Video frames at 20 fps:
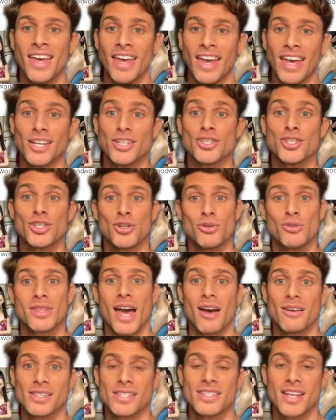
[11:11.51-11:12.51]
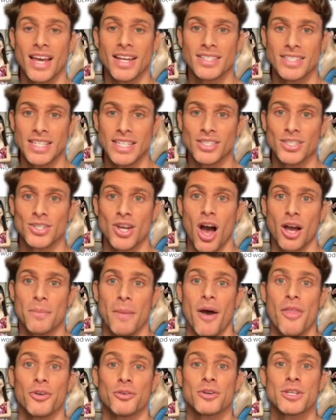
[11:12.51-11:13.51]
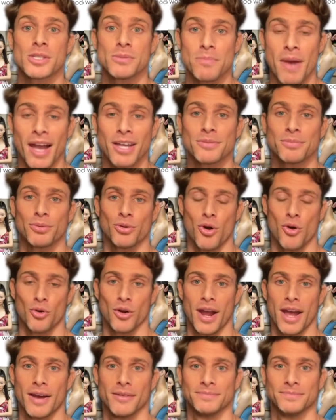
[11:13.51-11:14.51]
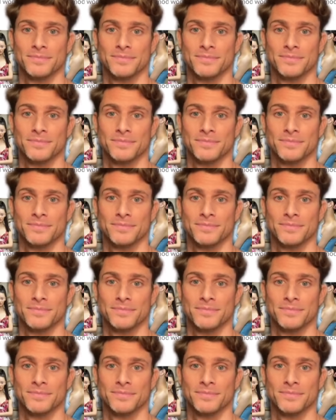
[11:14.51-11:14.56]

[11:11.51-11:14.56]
in 2019 to talk about the Respect Program.